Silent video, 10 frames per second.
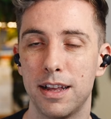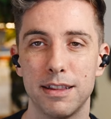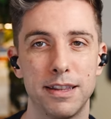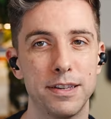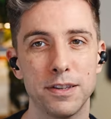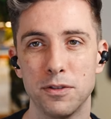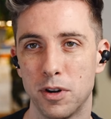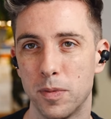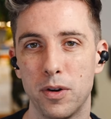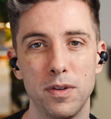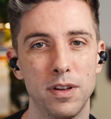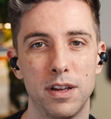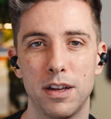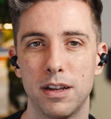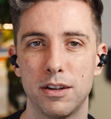this is normal
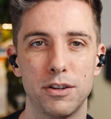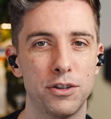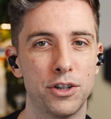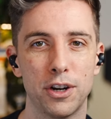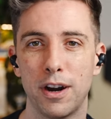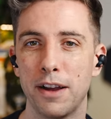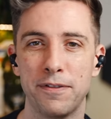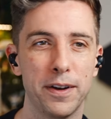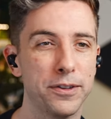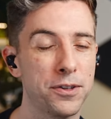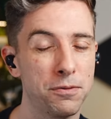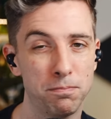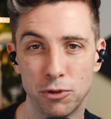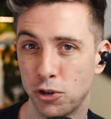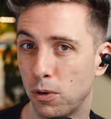sure I fell
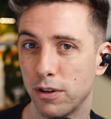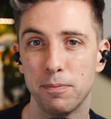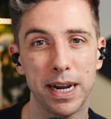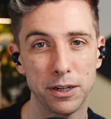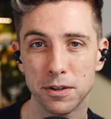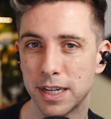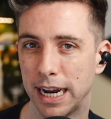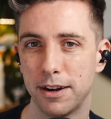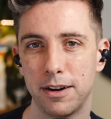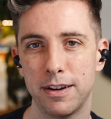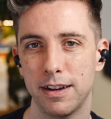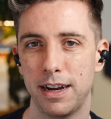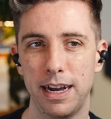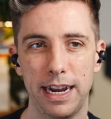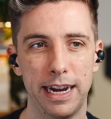short of my new standard.
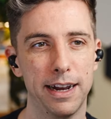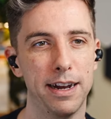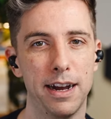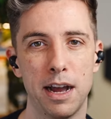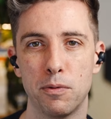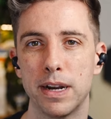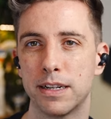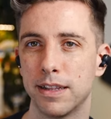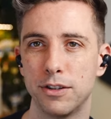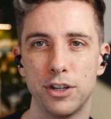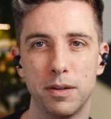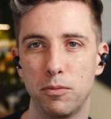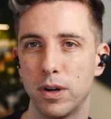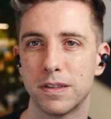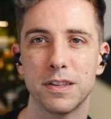I uh, I went to the
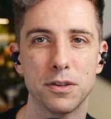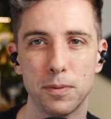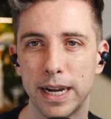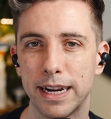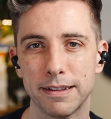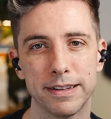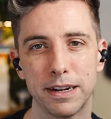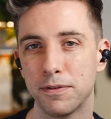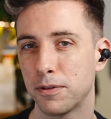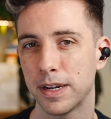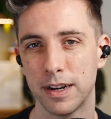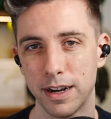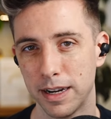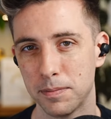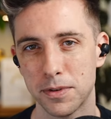gym once this week instead of 3
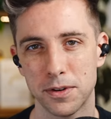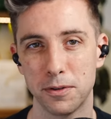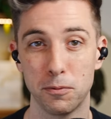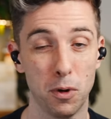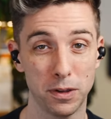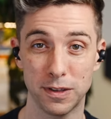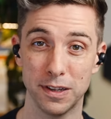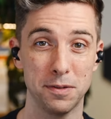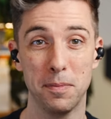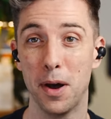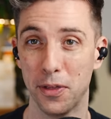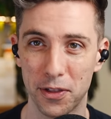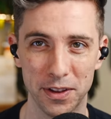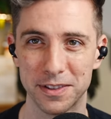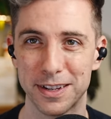times or once this
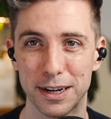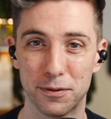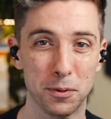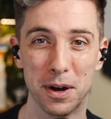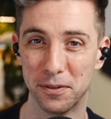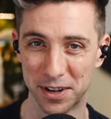month instead of 12